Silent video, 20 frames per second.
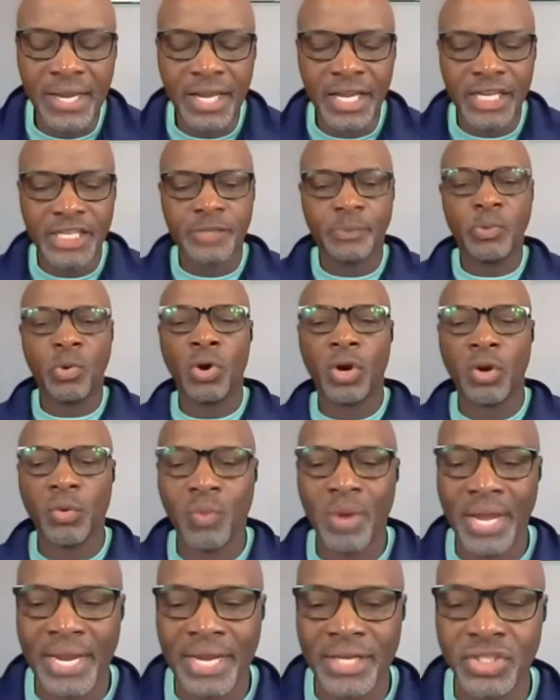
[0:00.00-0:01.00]
Exploring
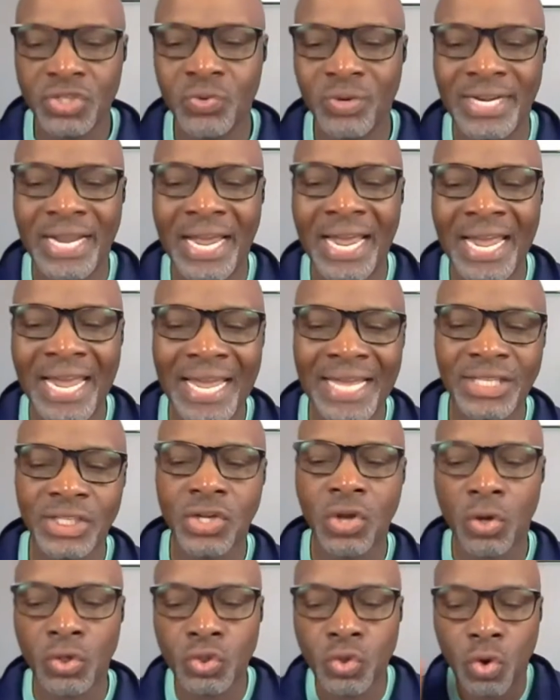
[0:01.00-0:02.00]
ways to enhance
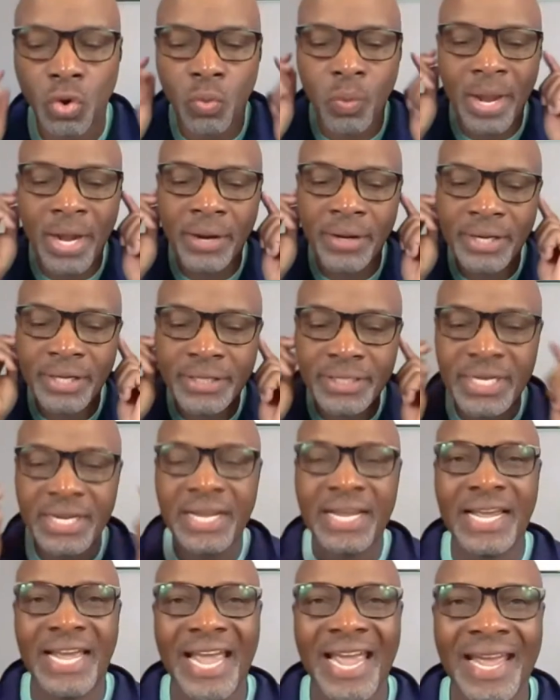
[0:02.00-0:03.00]
cultural awareness
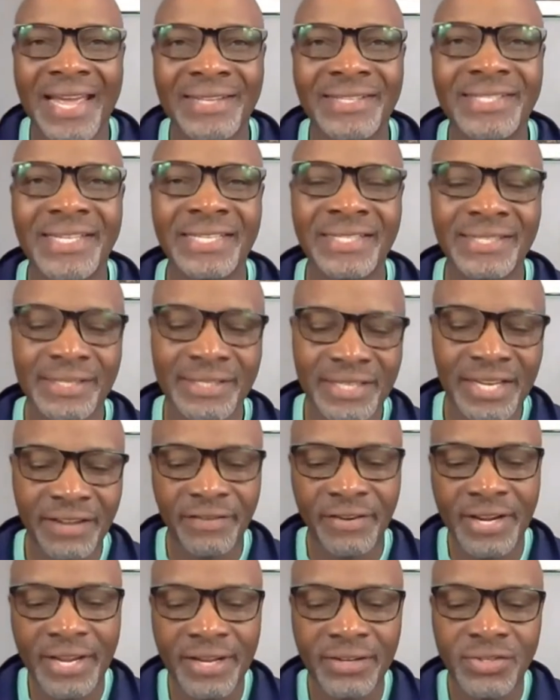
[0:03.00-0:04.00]
and
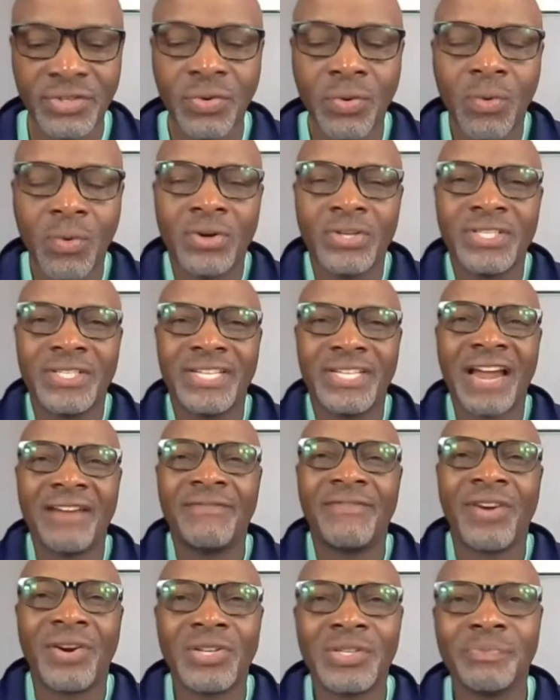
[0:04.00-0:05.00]
sensitivity towards
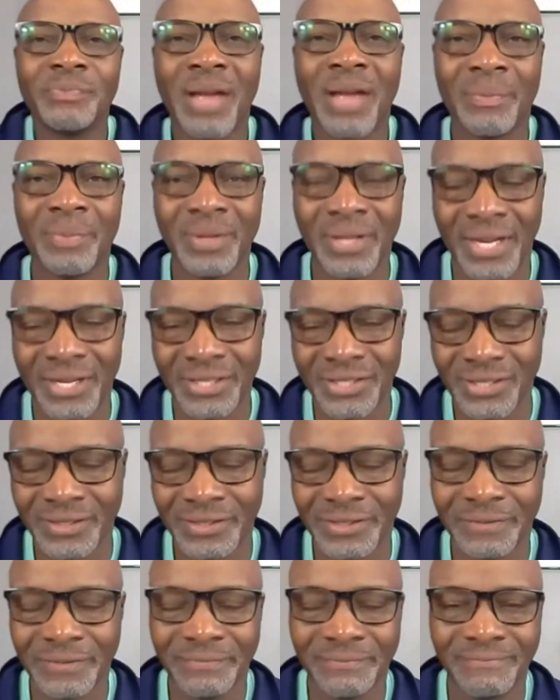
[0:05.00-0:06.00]
diverse
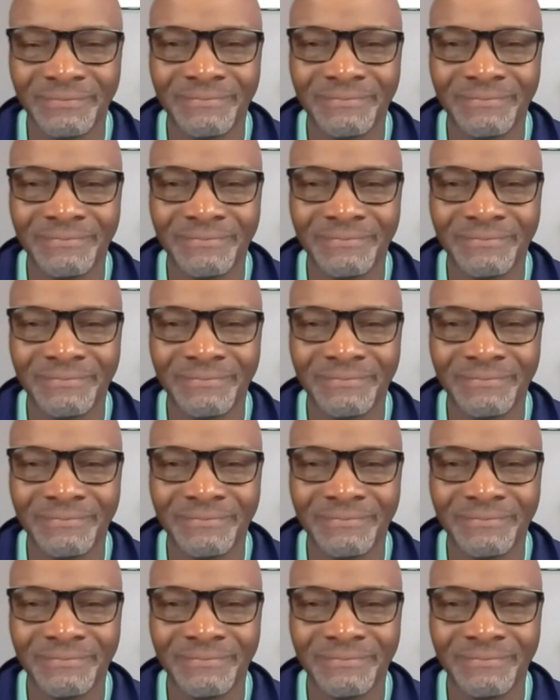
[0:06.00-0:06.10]
populations.